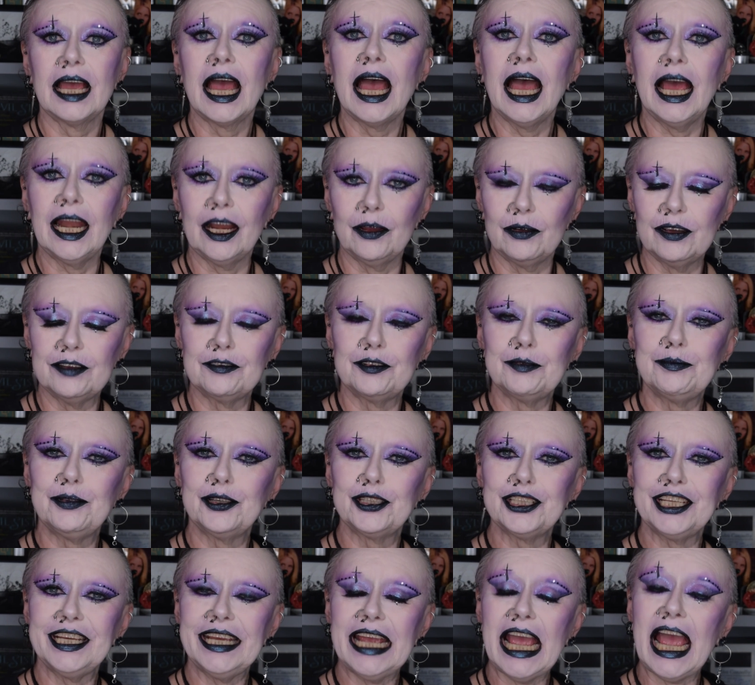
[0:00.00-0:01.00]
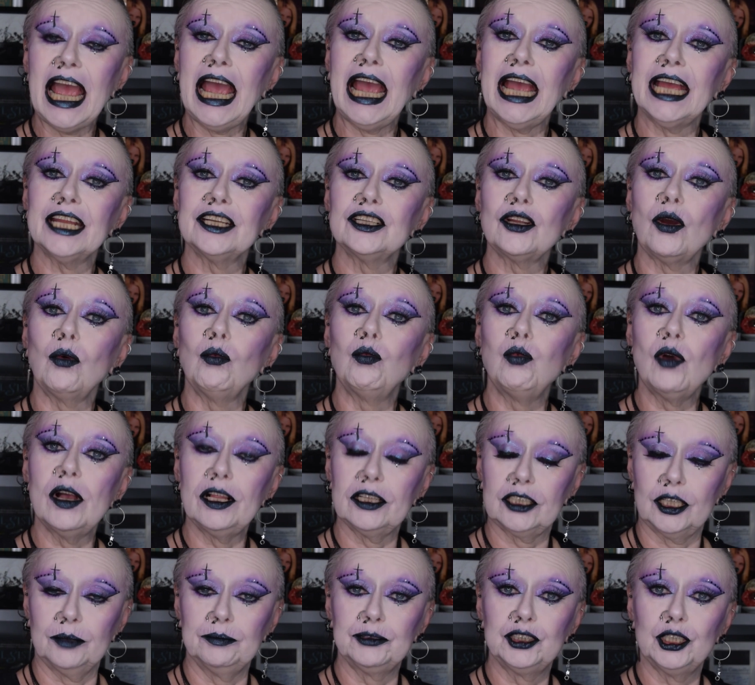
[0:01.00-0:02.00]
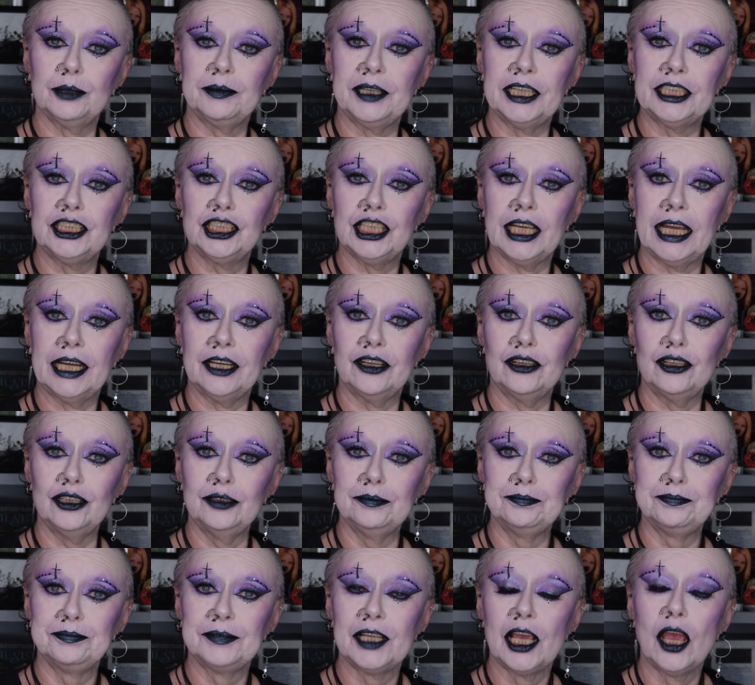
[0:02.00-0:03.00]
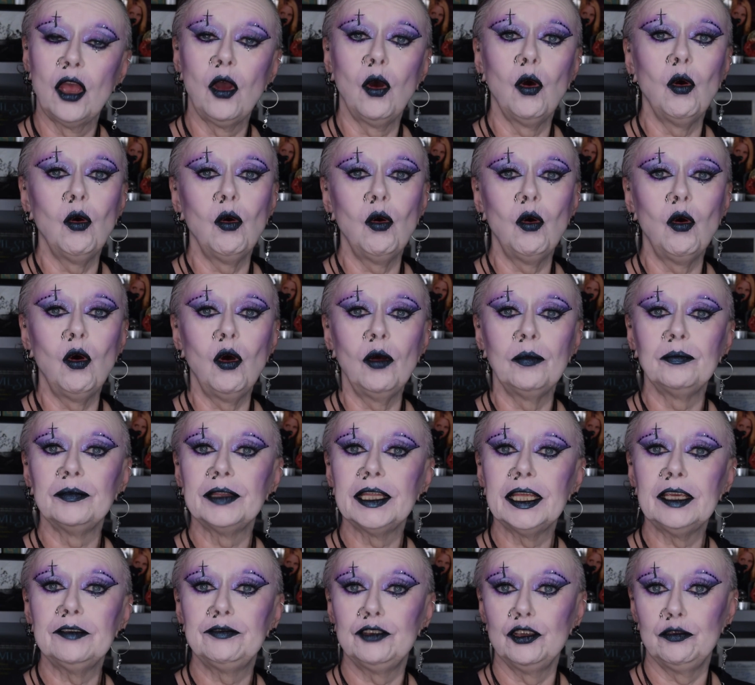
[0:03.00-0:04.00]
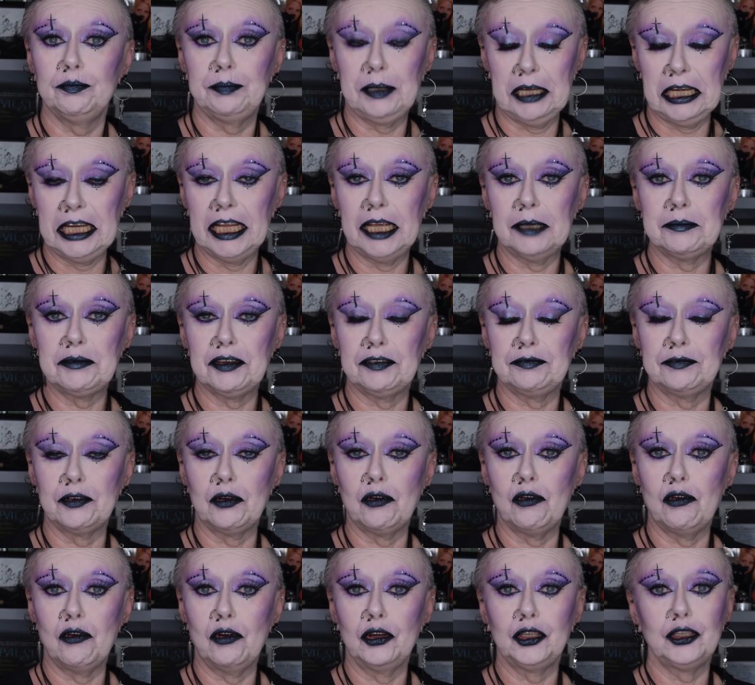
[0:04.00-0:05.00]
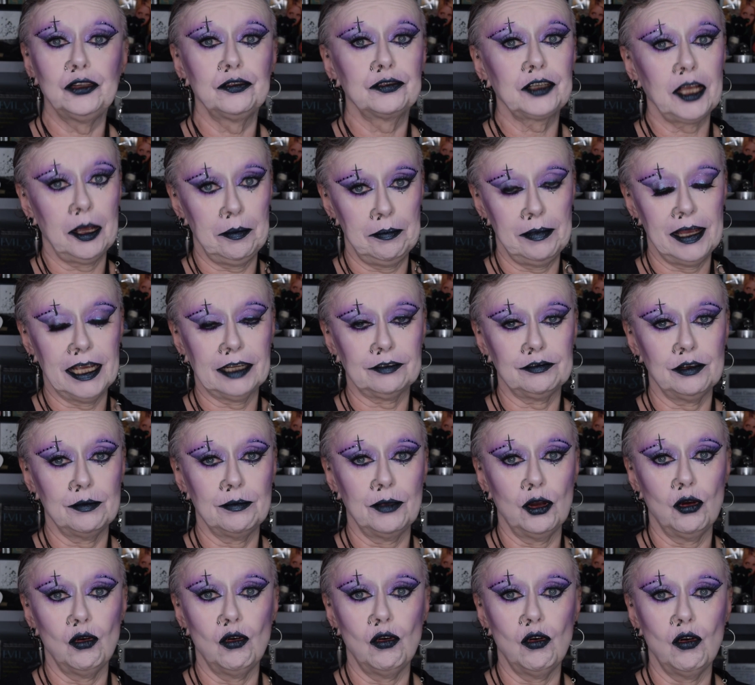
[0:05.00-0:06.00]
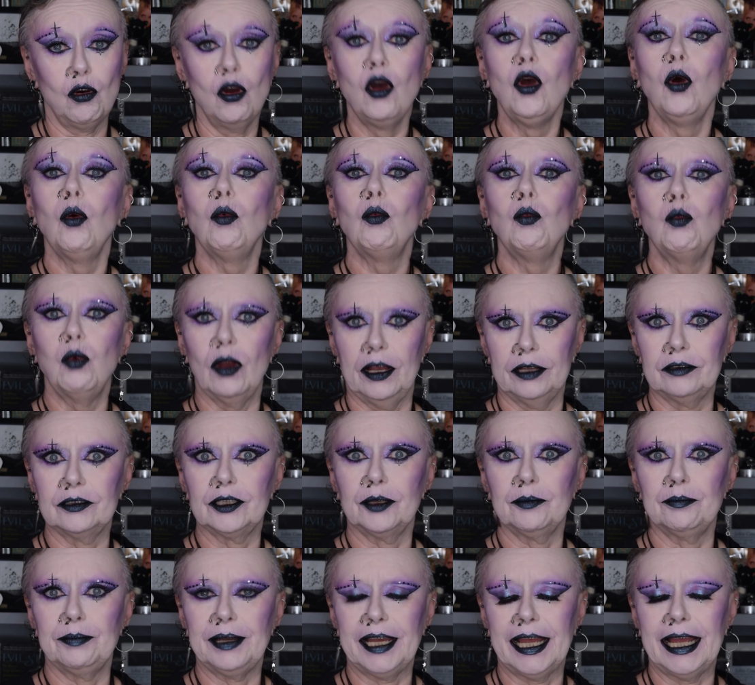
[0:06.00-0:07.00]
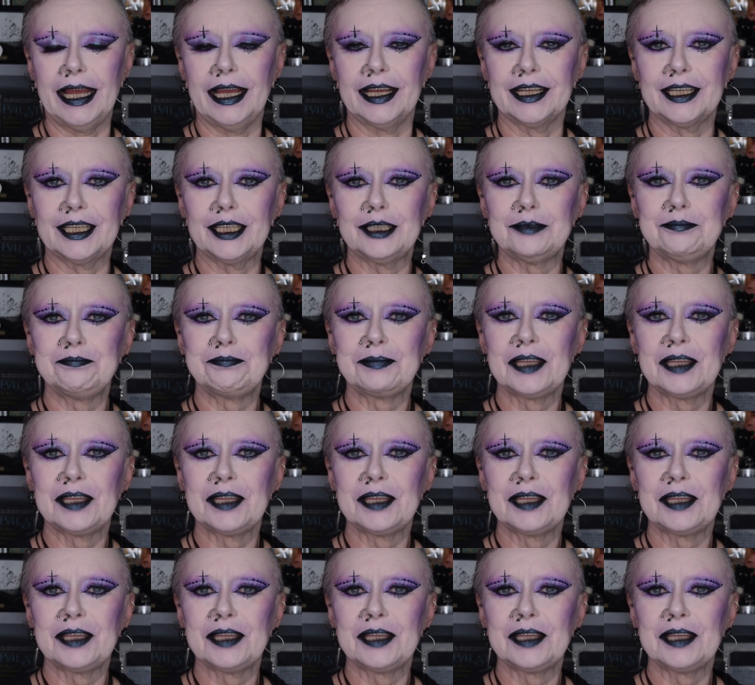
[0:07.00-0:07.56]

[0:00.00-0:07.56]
Hello everybody and welcome to my channel. Or if you've been here before and you've come back for more, welcome back.